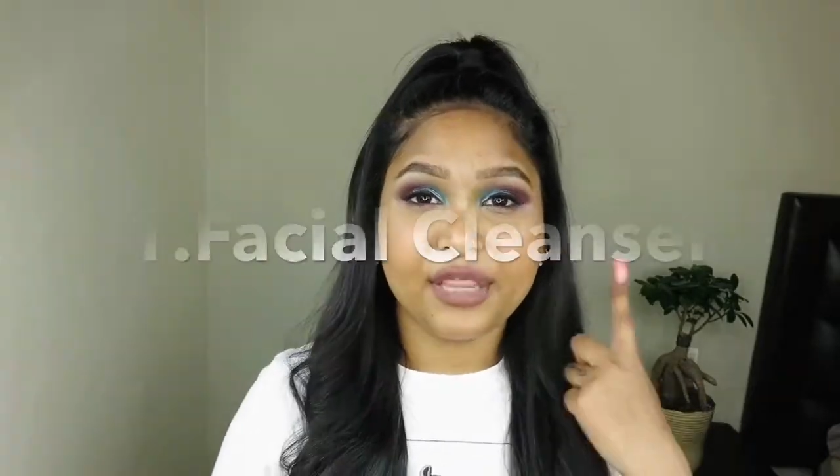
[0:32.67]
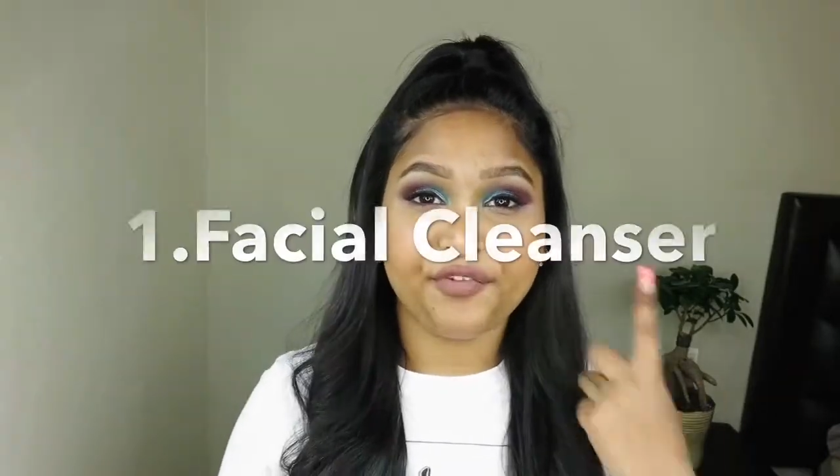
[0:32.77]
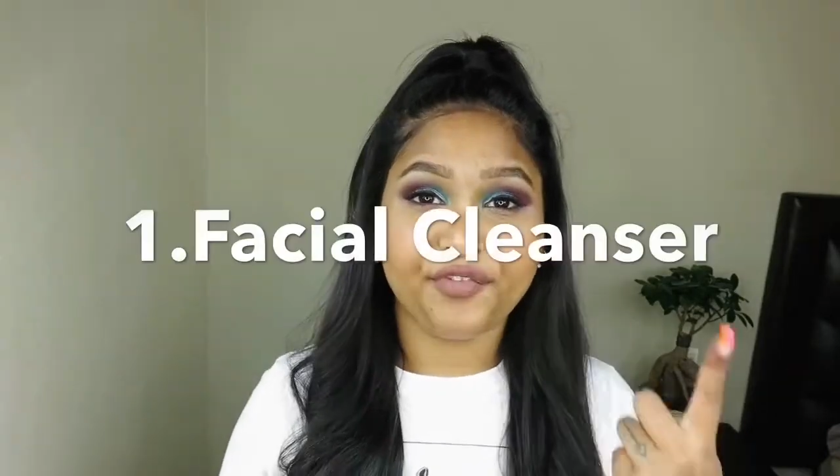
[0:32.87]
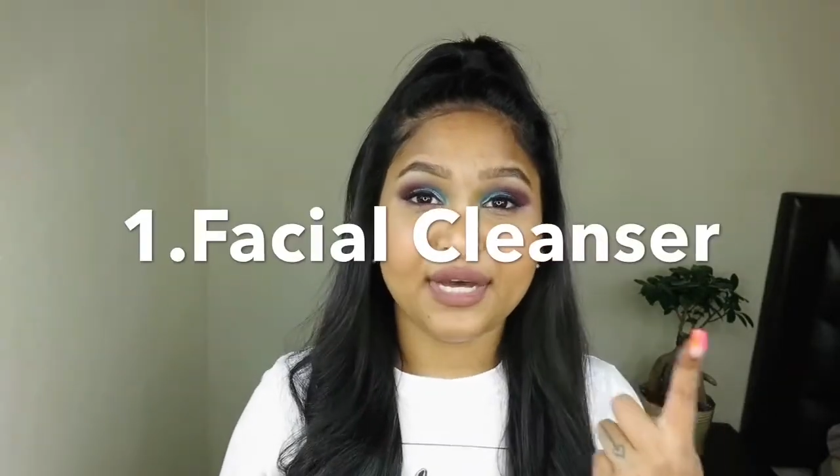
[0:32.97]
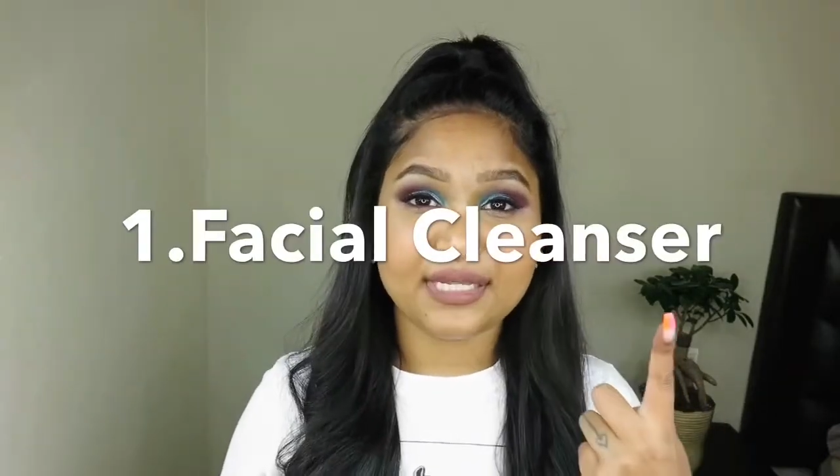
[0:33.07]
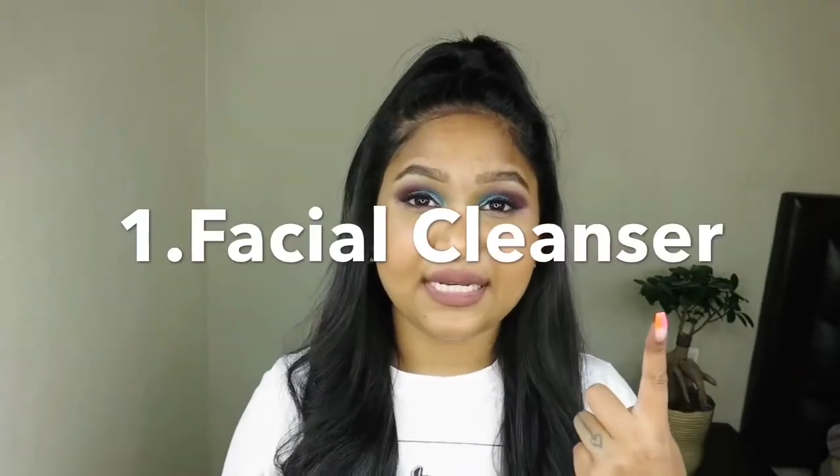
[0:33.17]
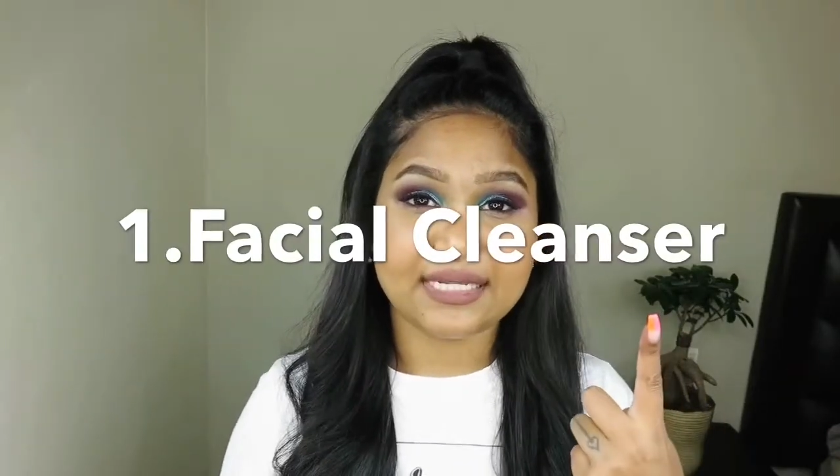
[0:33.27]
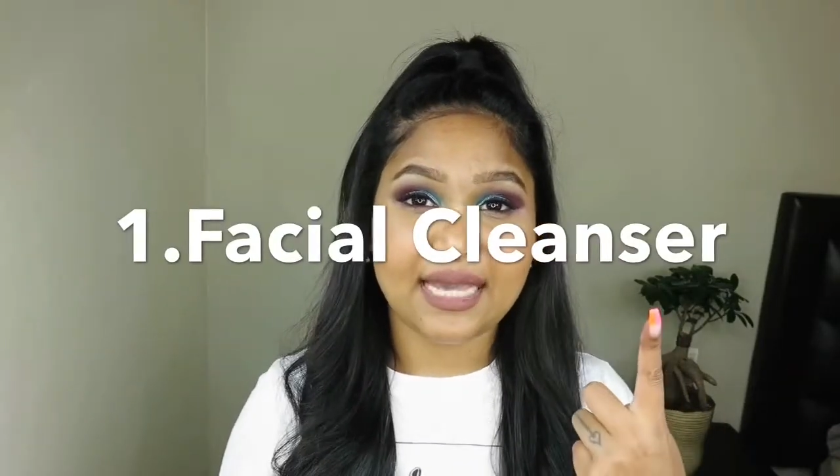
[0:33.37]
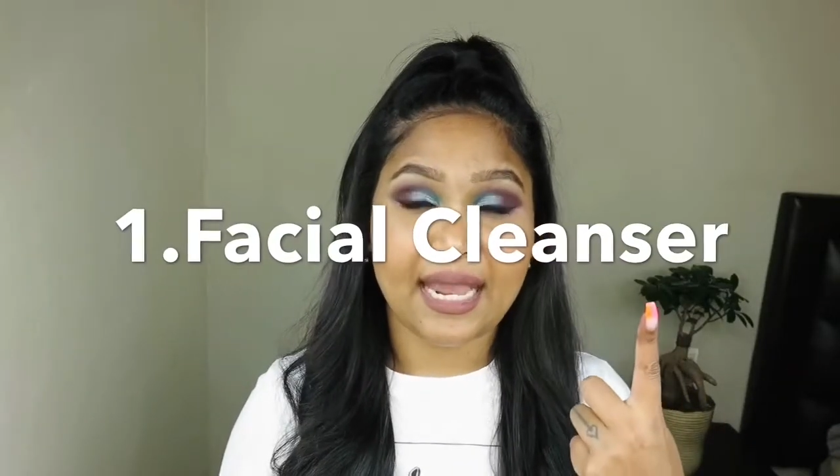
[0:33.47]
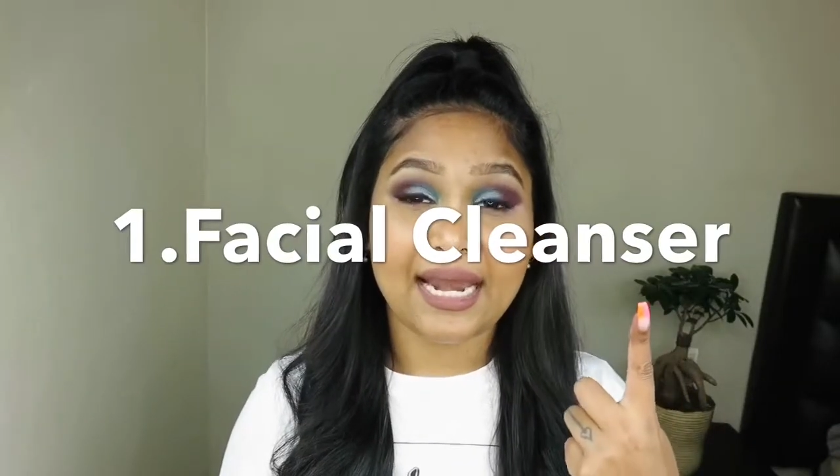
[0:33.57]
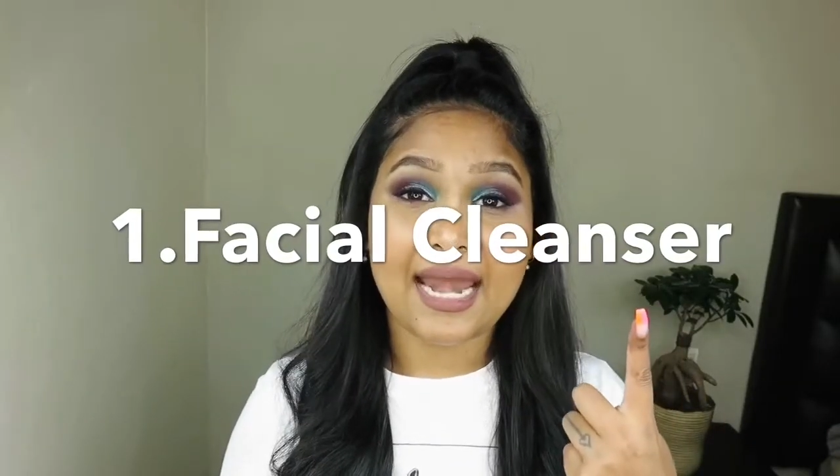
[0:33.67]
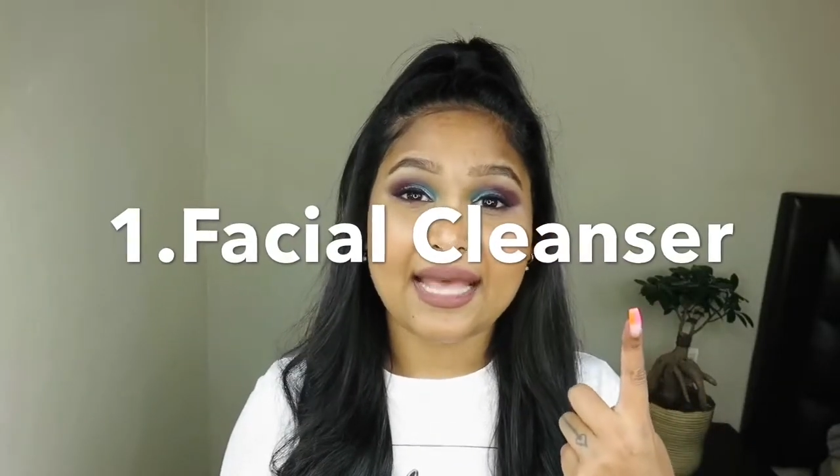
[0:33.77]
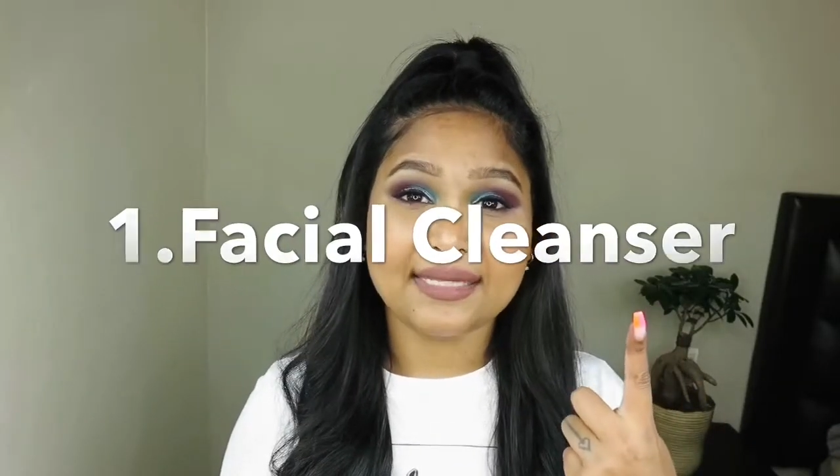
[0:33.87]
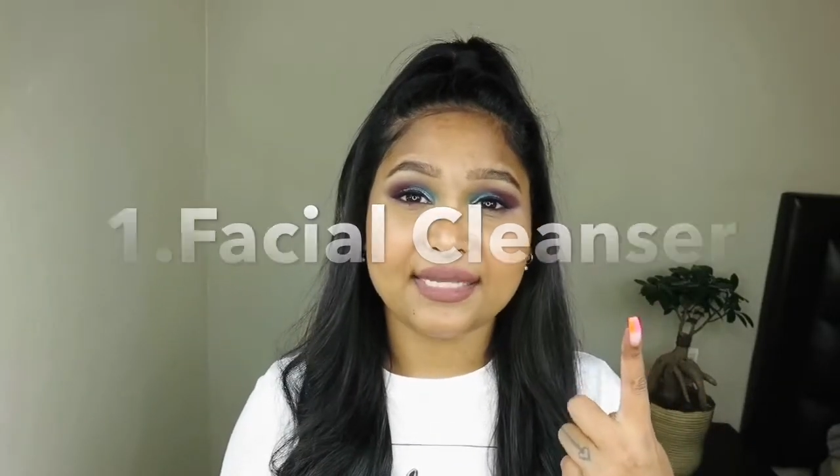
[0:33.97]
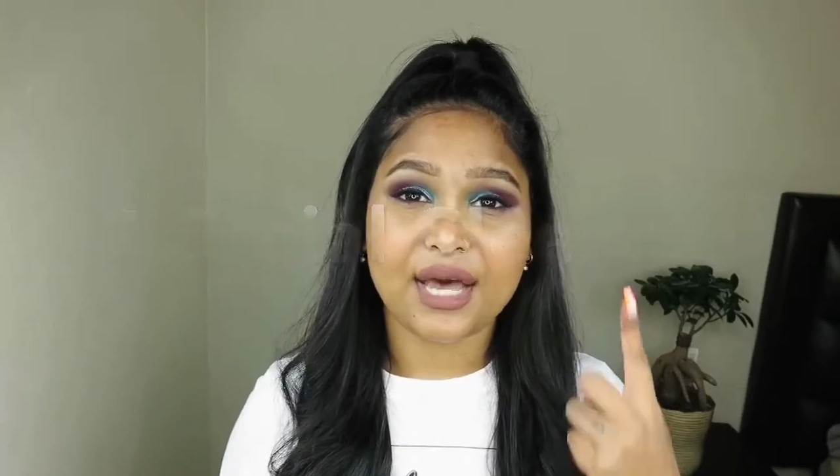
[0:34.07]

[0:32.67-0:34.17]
The first is a cleanser,